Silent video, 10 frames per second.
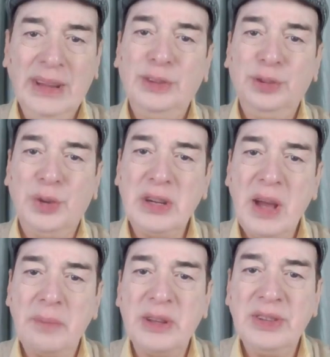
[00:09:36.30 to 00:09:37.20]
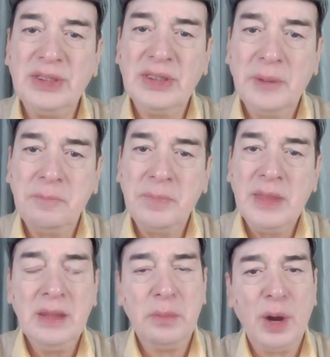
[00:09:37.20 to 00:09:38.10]
So what happens?
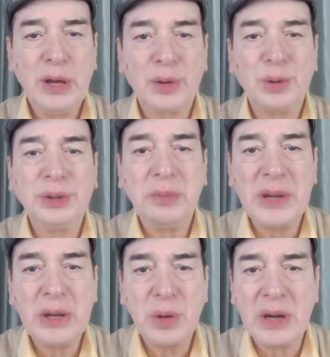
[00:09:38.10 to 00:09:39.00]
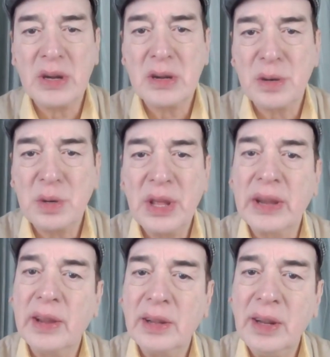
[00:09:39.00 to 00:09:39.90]
The boy grows up into adulthood
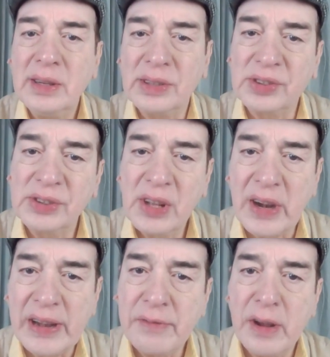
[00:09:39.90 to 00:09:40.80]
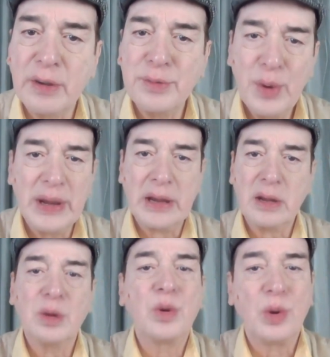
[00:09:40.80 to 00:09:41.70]
thinking that this is the right way of doing
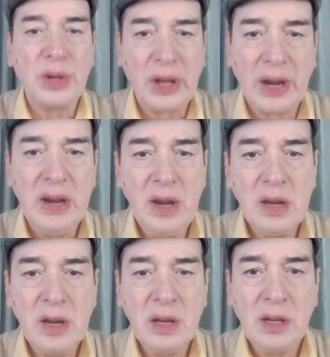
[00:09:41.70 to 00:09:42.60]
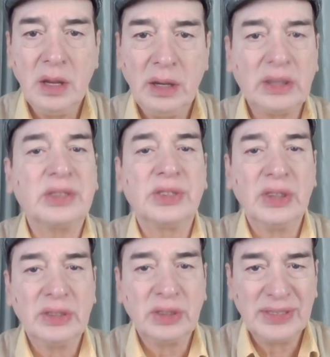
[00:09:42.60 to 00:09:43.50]
it. You don't cry. It is
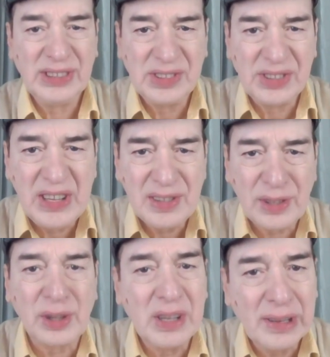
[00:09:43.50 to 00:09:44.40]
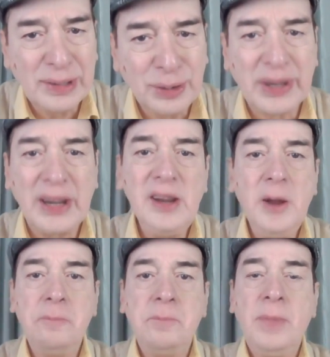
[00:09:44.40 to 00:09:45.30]
sissies or girls who cry.
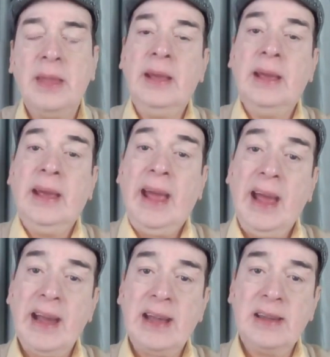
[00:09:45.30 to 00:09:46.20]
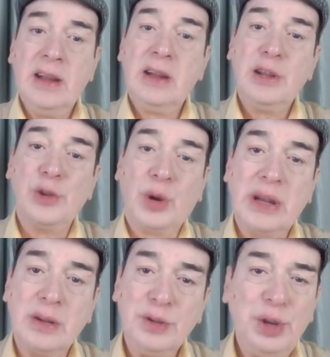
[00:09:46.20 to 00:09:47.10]
And it is
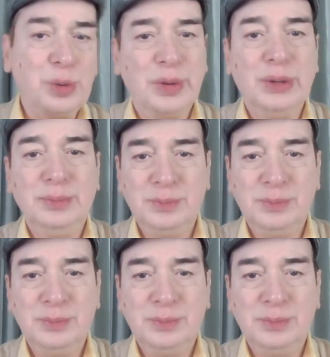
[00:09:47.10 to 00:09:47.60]
okay to shout.